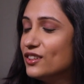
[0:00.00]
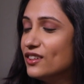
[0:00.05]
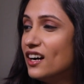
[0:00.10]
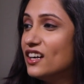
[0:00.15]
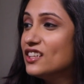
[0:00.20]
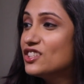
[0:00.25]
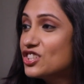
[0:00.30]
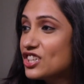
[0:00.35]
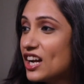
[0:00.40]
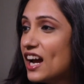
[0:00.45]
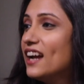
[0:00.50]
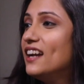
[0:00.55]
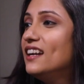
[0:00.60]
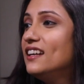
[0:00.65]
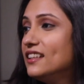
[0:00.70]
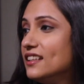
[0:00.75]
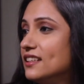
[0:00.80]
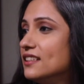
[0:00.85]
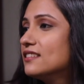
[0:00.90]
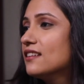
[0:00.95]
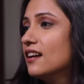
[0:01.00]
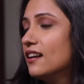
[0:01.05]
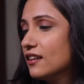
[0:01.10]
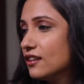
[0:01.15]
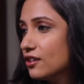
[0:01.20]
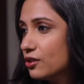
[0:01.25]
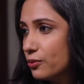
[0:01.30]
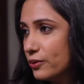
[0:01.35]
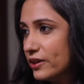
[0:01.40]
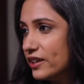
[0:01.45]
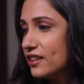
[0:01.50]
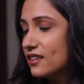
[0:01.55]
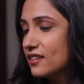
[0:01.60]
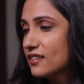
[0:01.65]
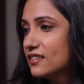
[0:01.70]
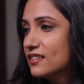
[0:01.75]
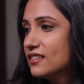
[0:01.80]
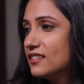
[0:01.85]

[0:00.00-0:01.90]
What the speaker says: a child is underweight?